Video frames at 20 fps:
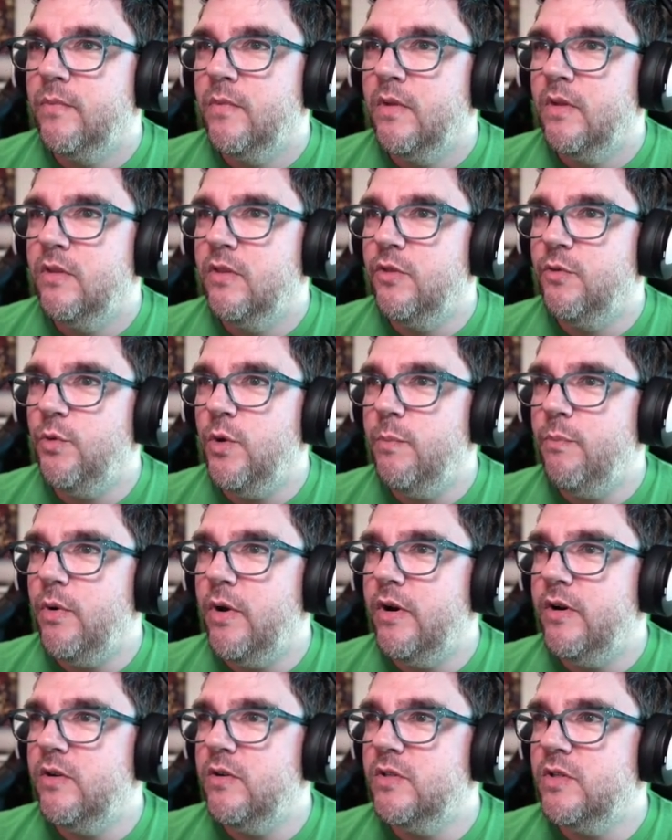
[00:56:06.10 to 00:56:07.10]
The three
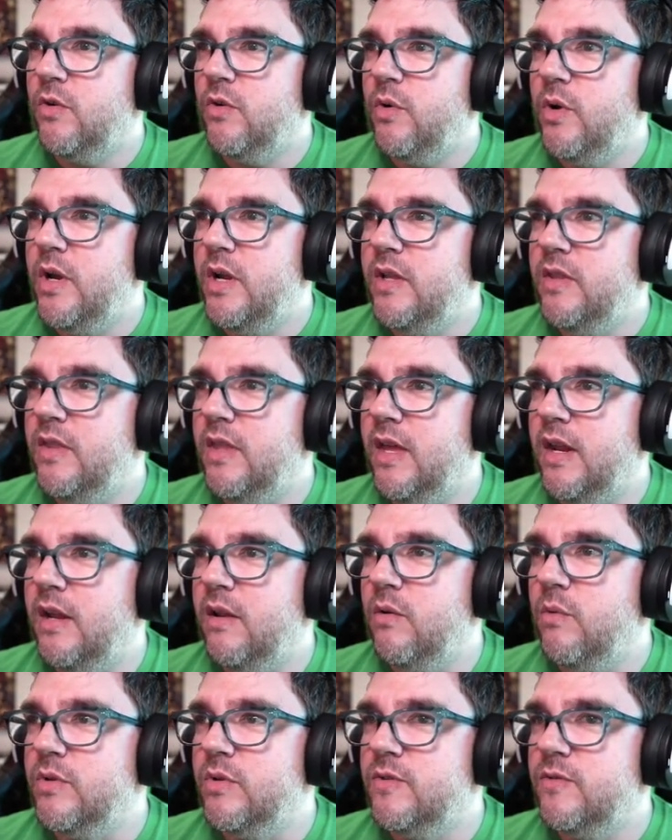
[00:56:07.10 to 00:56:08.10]
predators agreed that
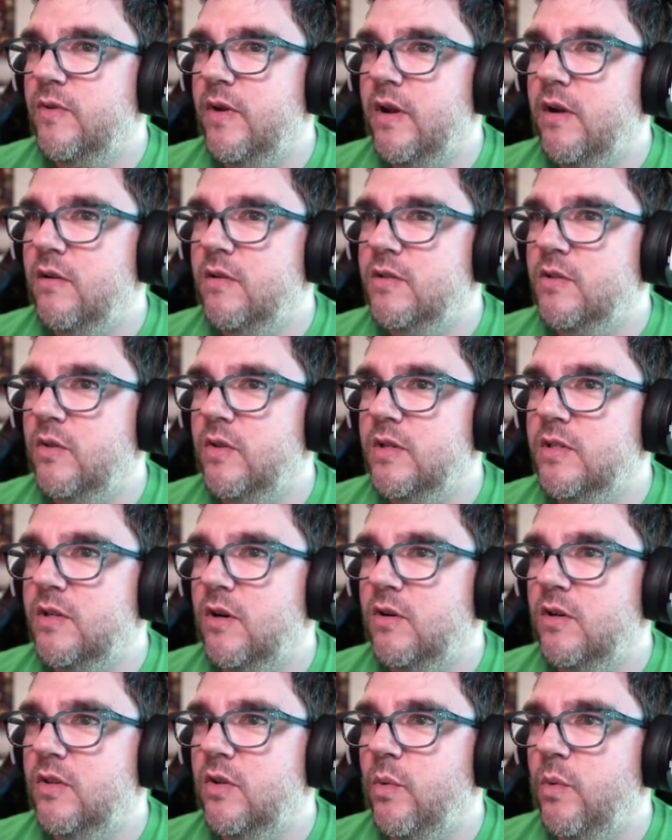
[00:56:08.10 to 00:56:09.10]
it was fair, so they
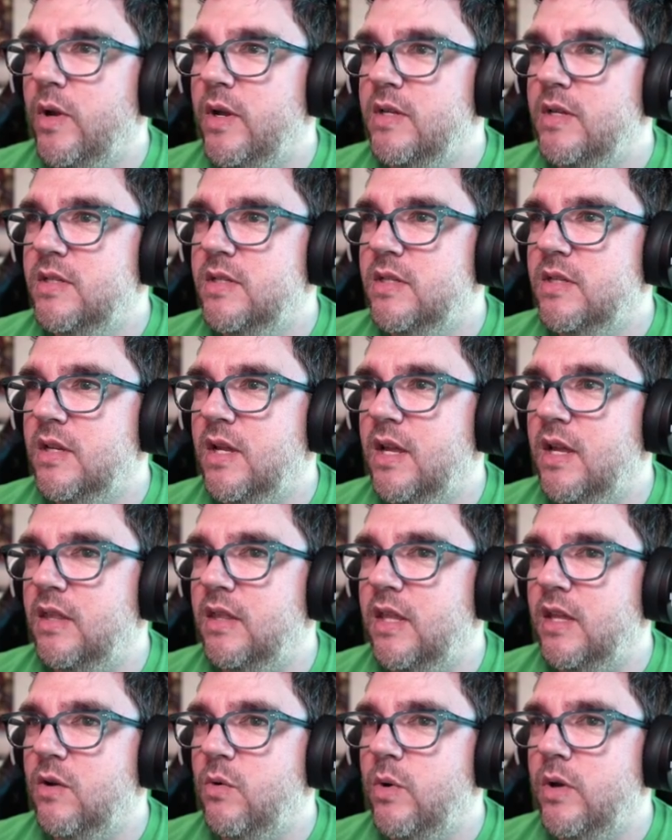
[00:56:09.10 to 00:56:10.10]
started the race, and
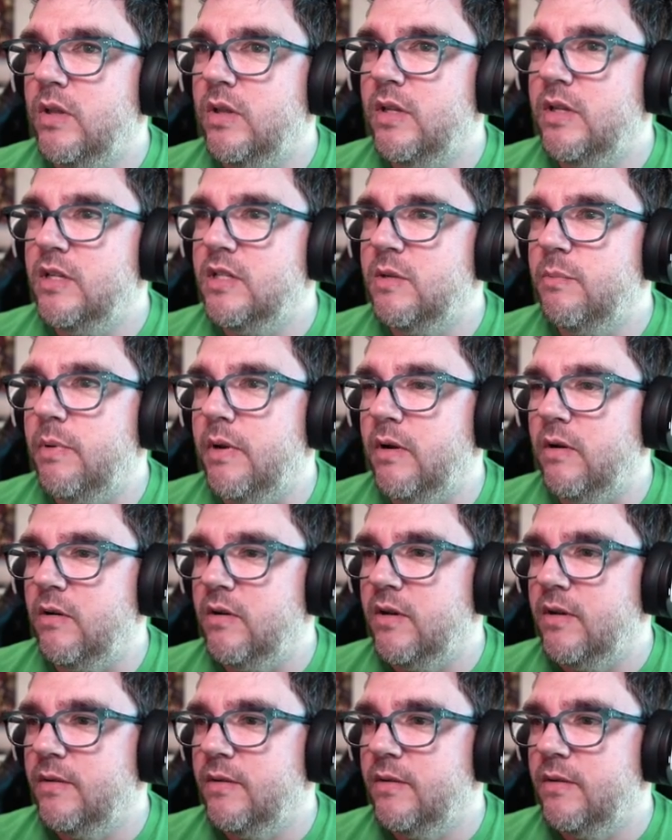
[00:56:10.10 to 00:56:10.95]
they quickly disappeared.